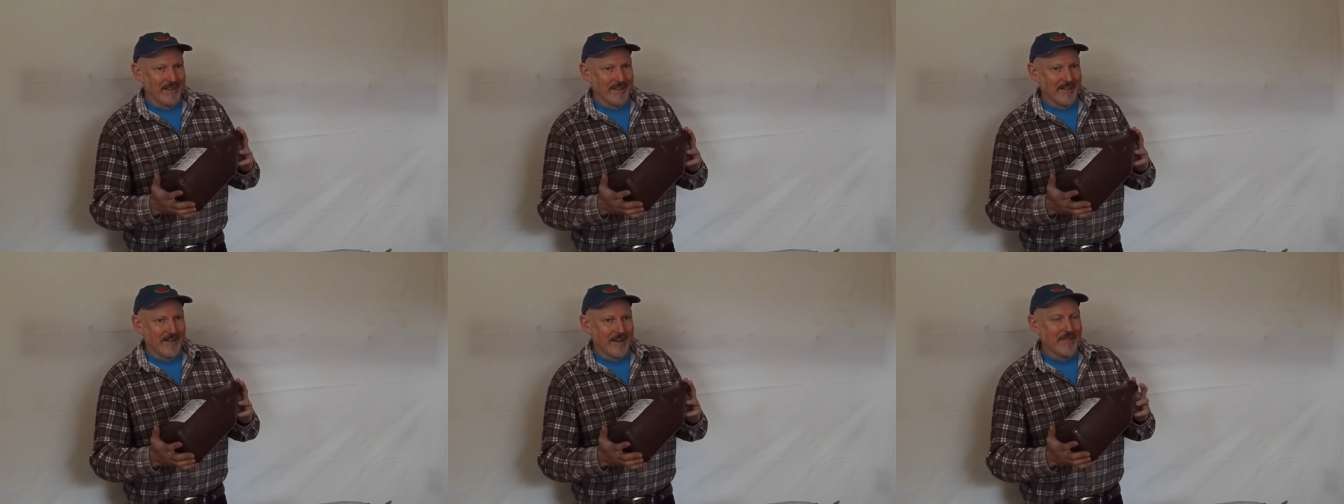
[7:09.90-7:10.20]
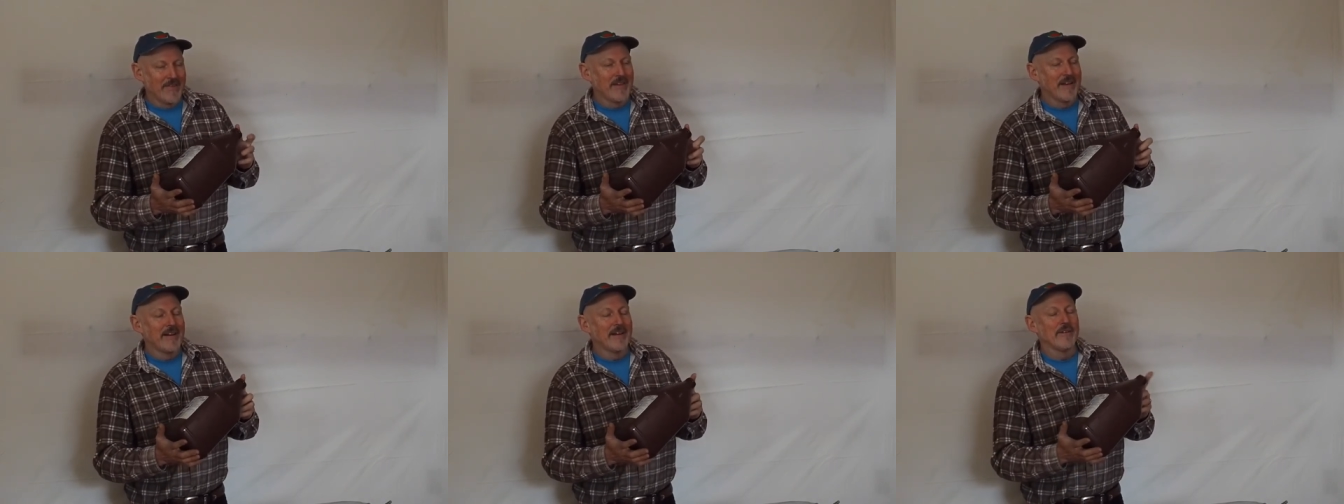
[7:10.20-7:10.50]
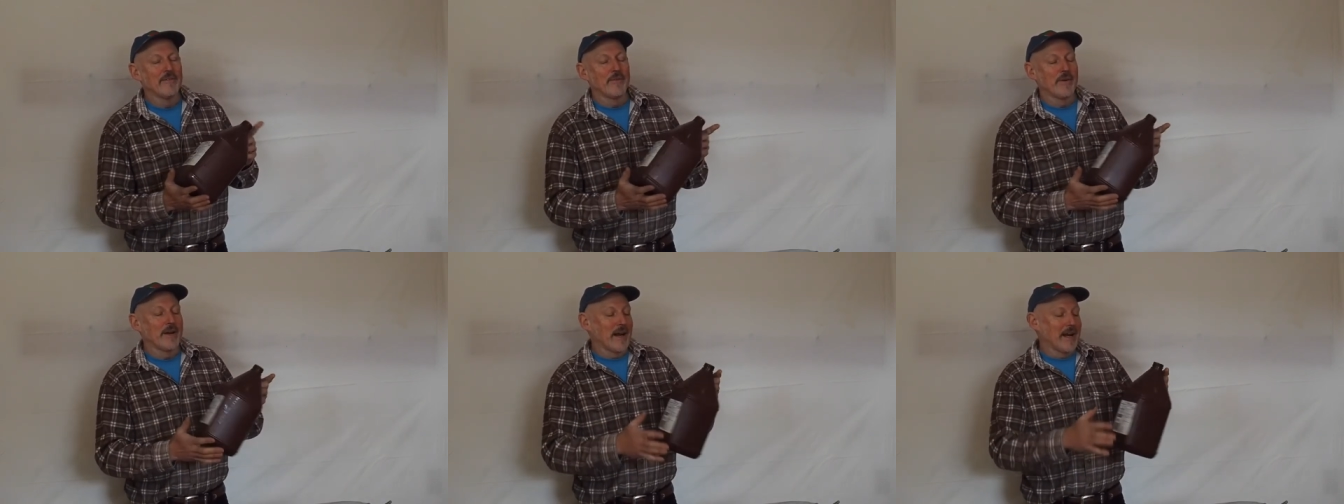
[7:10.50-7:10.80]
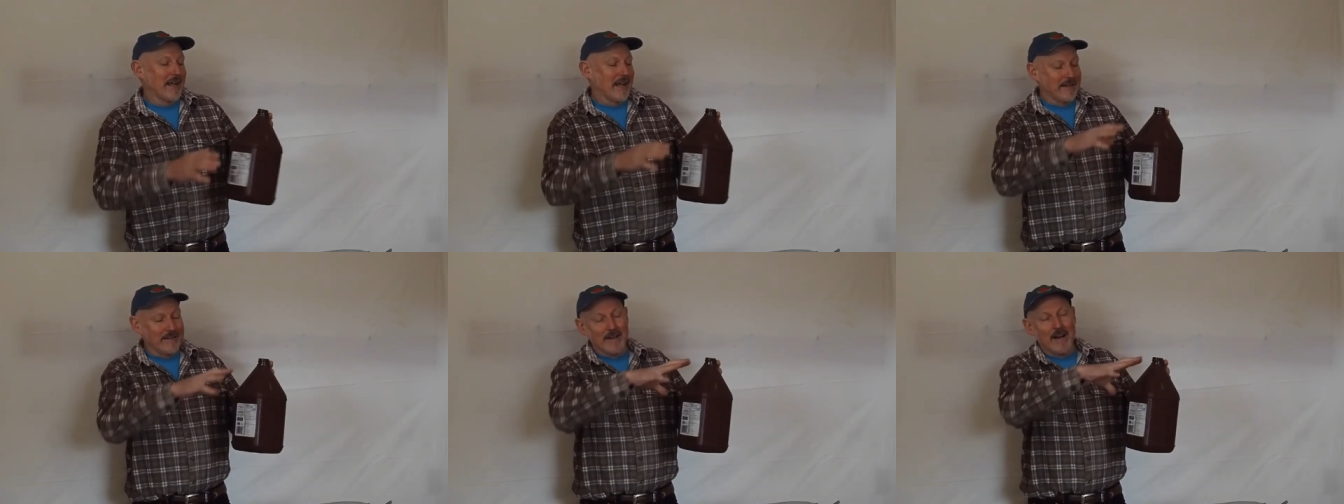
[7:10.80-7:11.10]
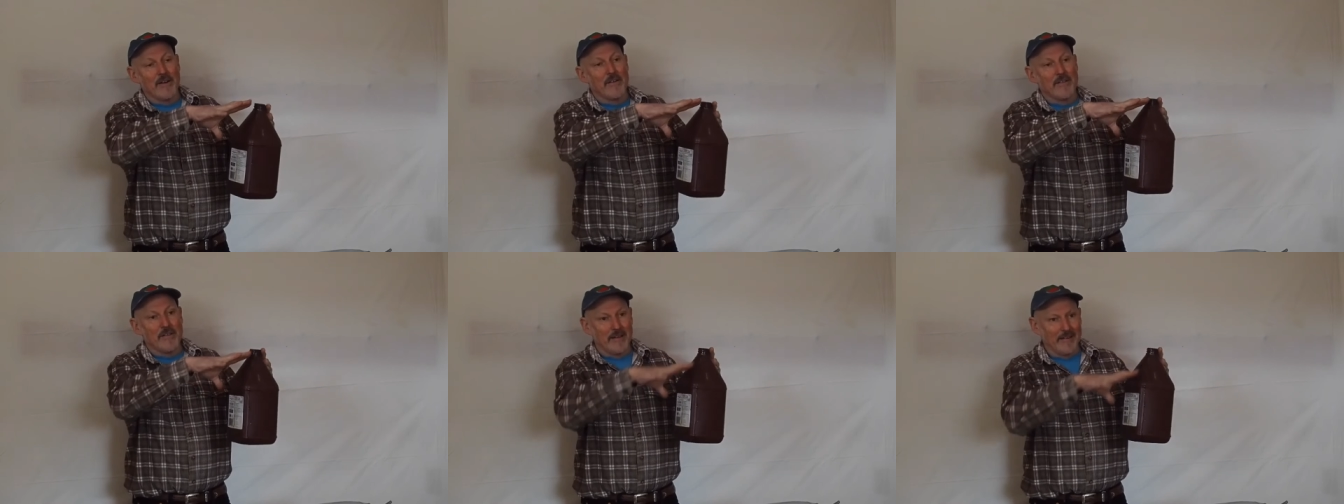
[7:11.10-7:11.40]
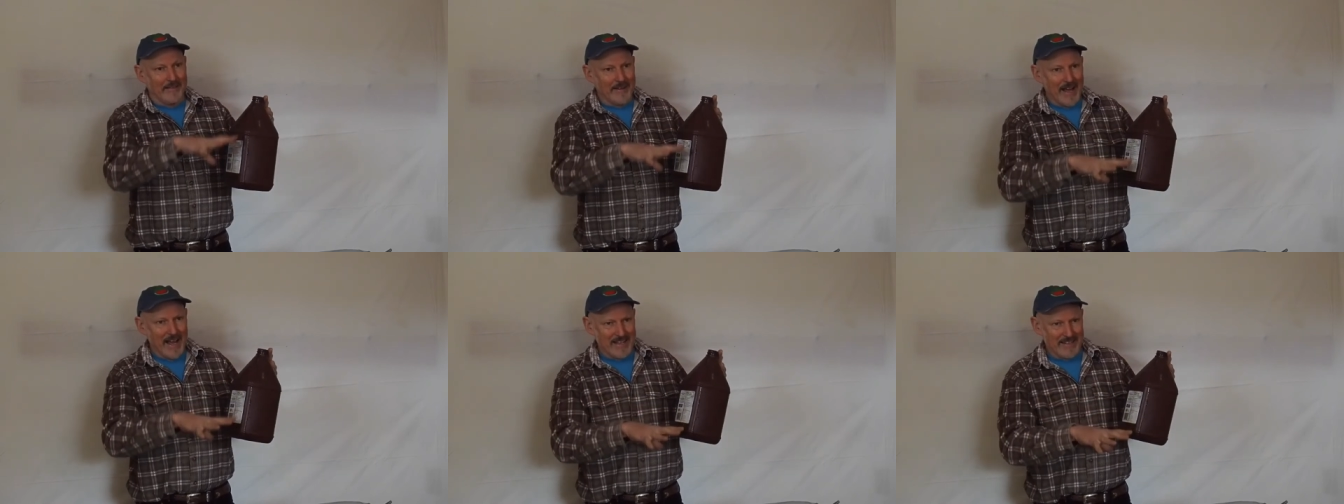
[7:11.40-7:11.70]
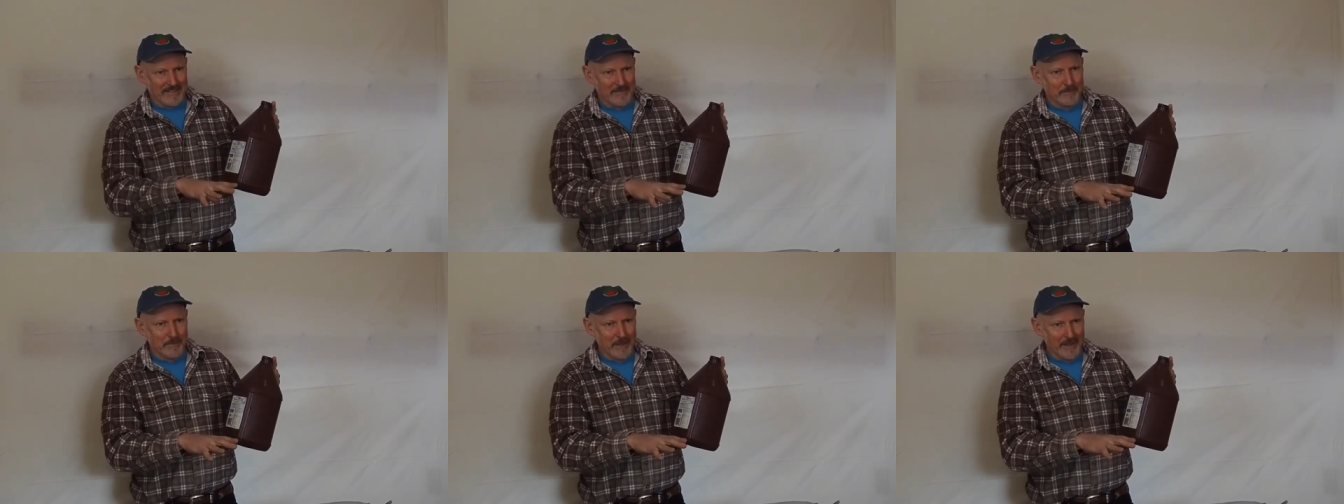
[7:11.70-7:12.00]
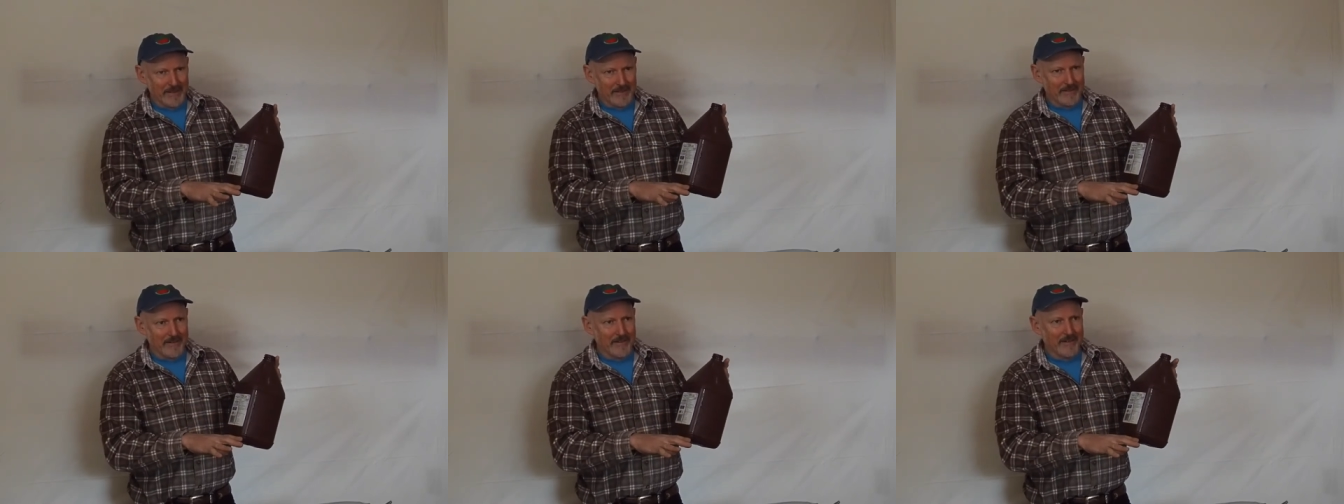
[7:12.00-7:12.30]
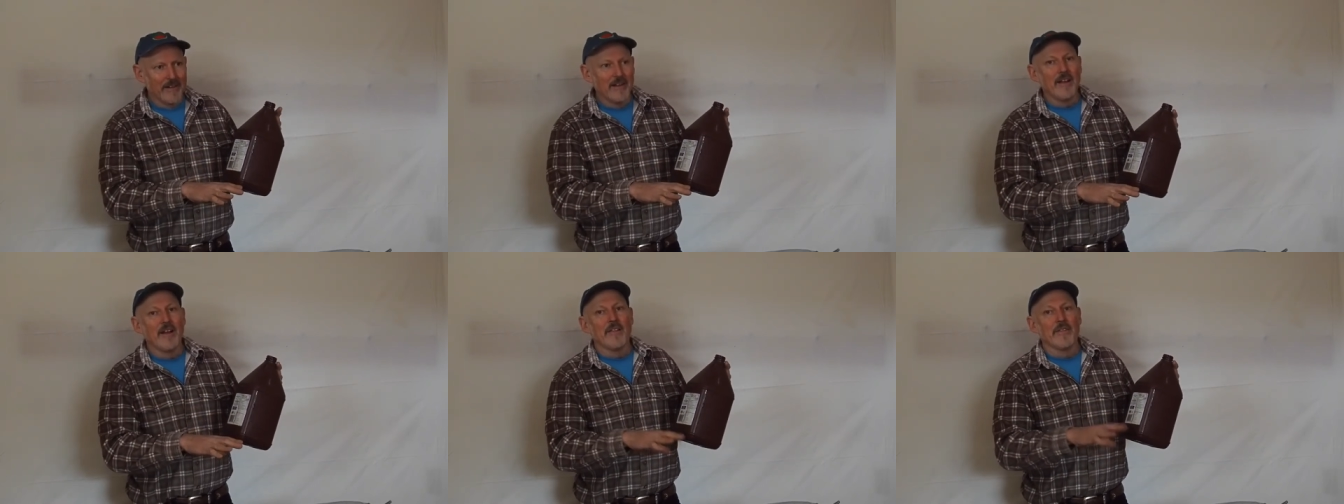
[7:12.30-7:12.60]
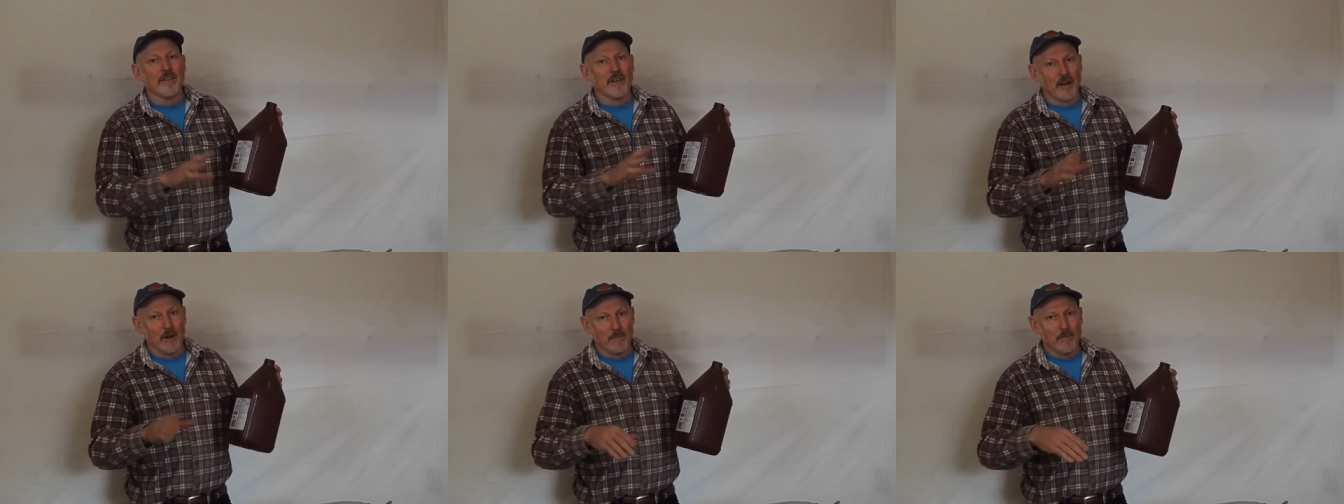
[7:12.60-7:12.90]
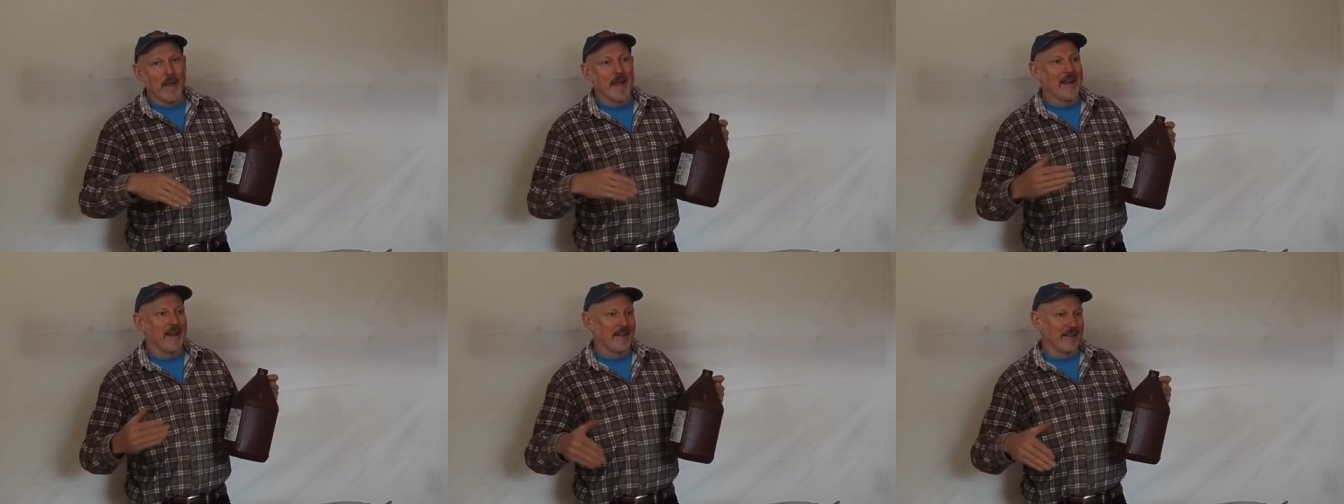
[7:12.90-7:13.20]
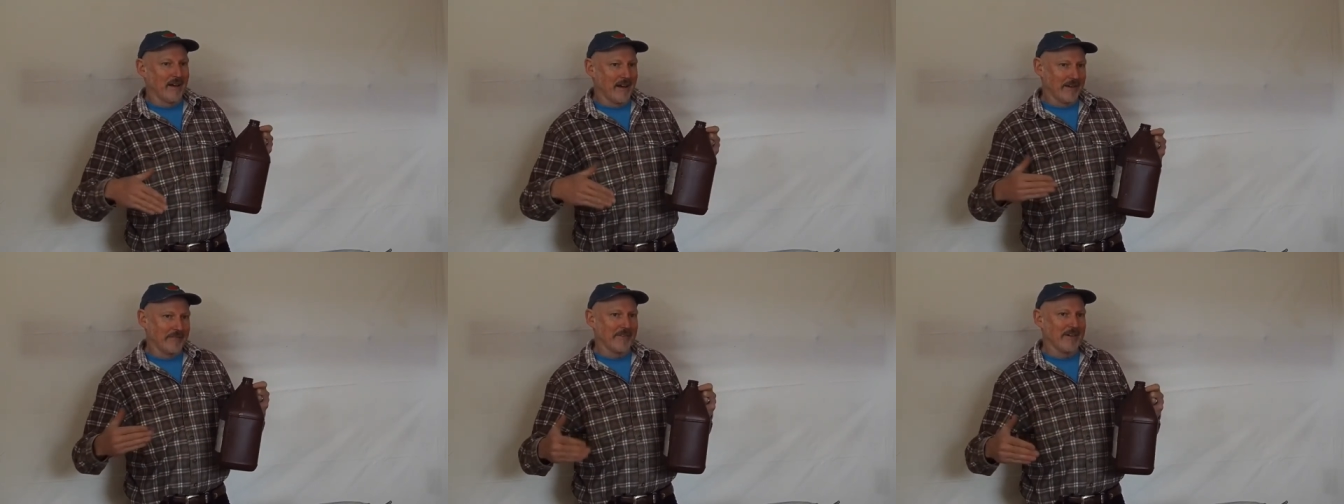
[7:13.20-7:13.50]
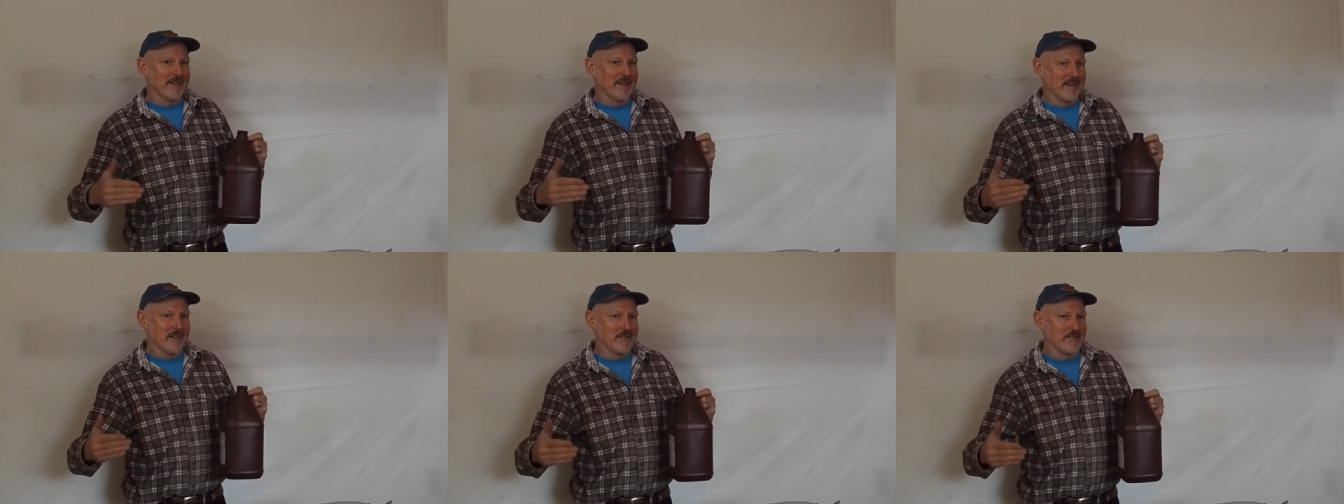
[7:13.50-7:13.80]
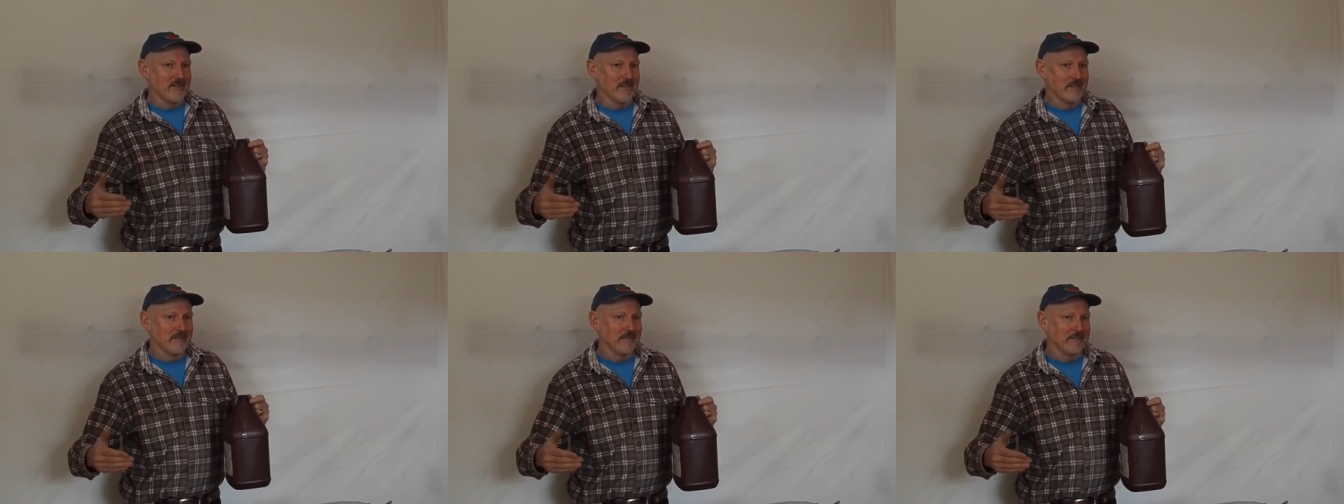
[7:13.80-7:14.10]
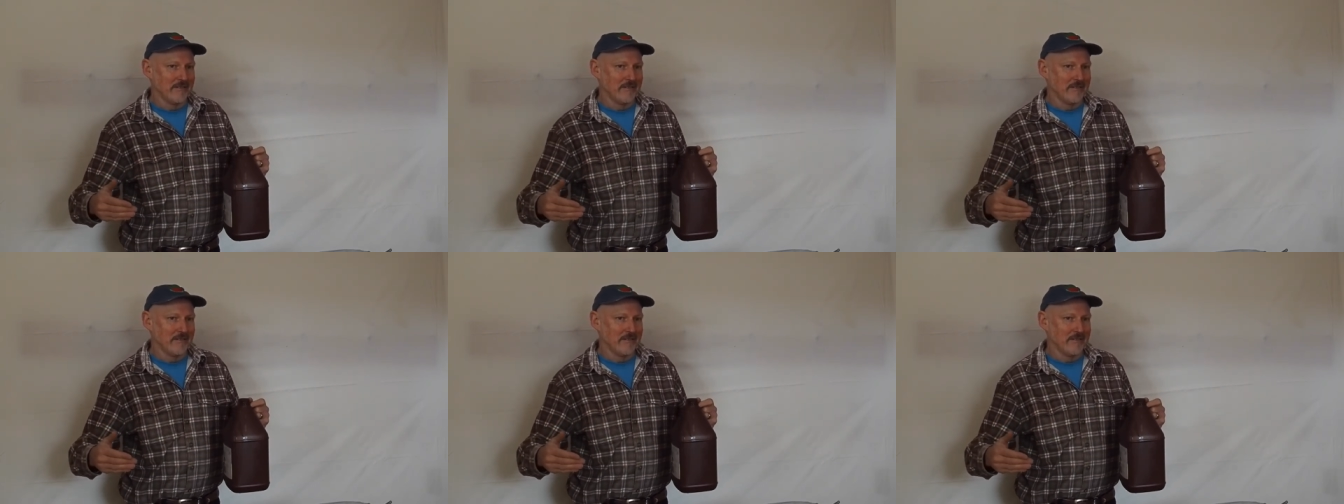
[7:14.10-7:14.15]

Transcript: And then when I get down to that last bit, then I'll pay a lot of attention.